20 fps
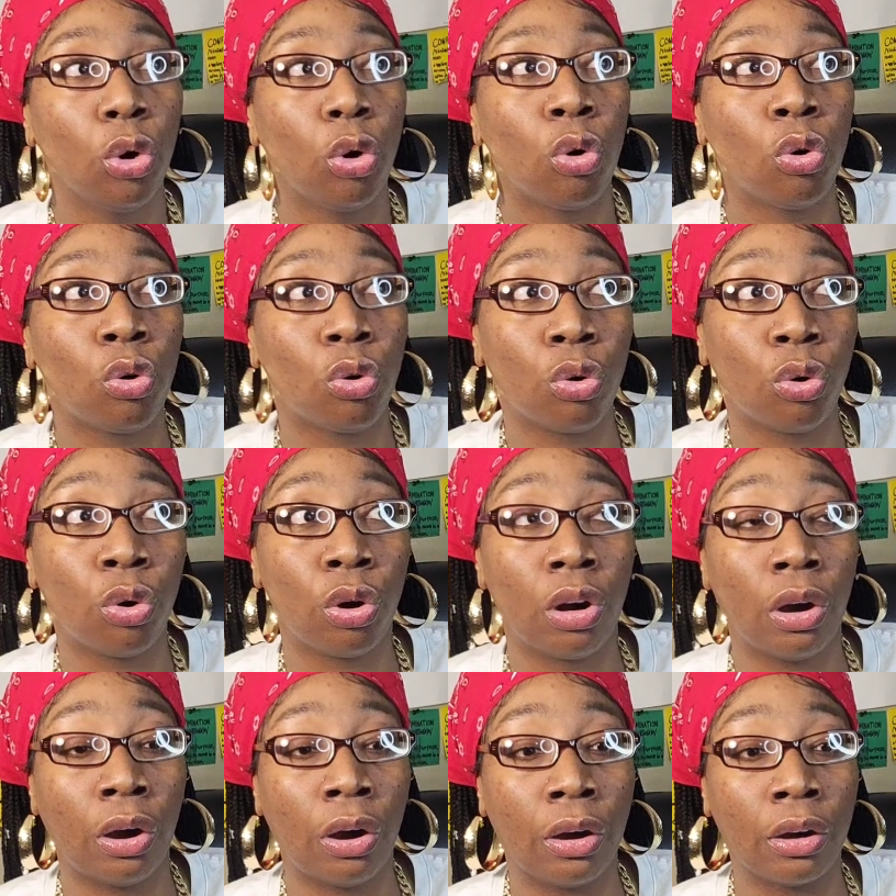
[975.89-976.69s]

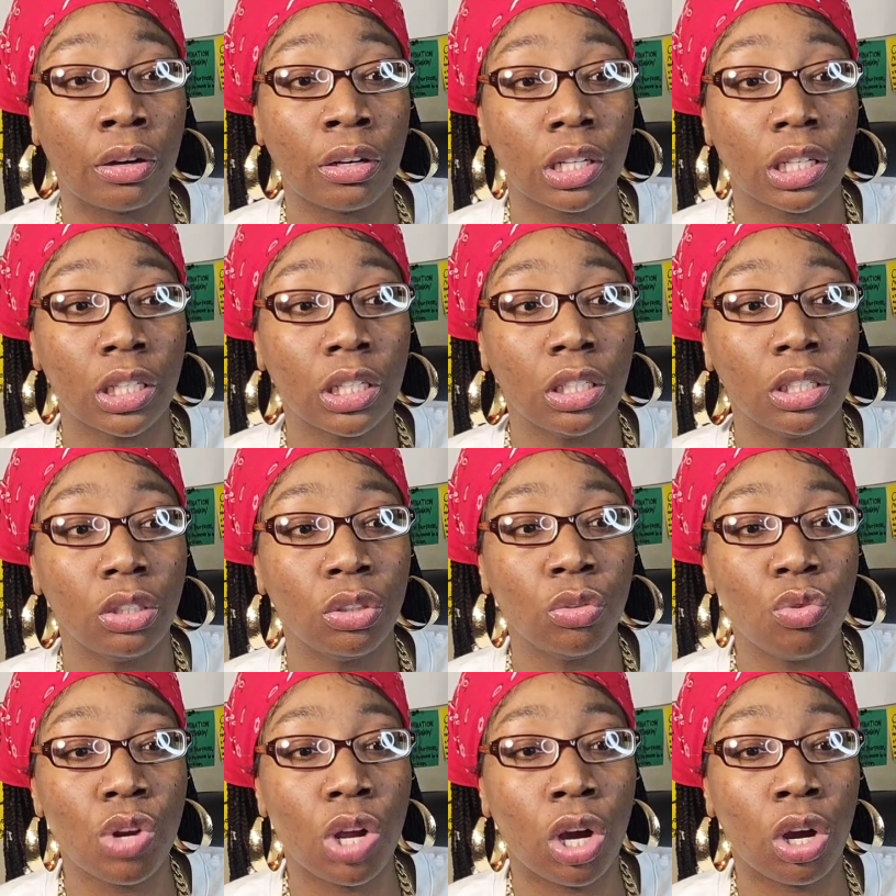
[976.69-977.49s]
or
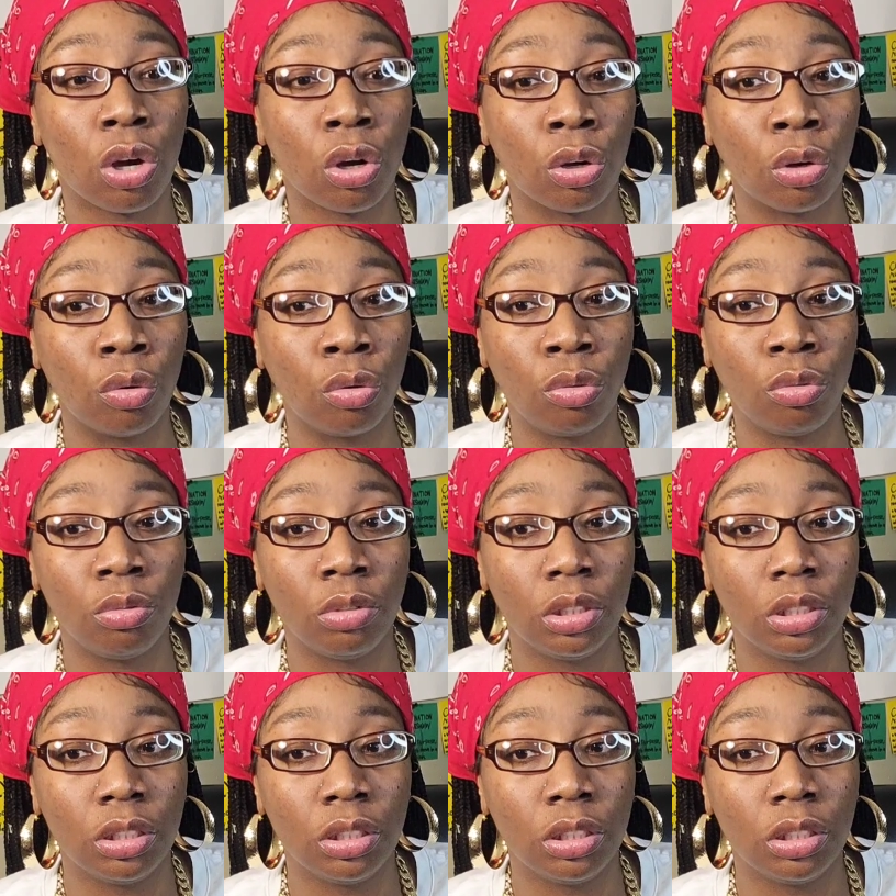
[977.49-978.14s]
you know,